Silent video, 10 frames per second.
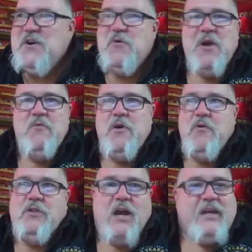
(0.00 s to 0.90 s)
we, we
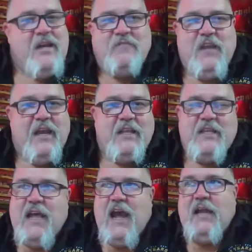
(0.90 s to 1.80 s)
were lucky enough to get into
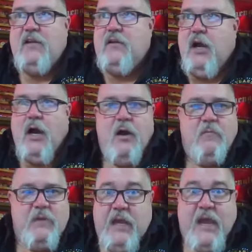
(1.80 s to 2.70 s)
that.
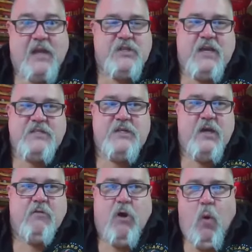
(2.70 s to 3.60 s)
Um, he actually has
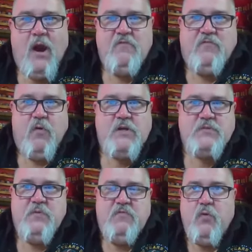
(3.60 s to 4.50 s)
another acquired for us
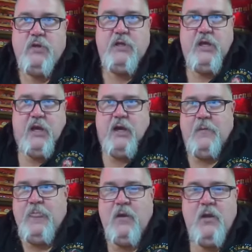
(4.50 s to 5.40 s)
before the
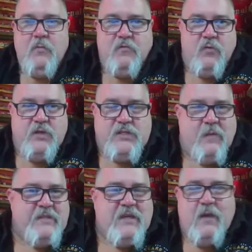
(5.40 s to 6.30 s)
um, before the
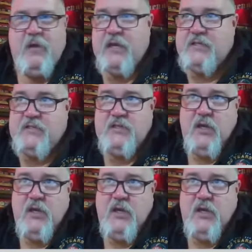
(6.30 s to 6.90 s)
summertime hits.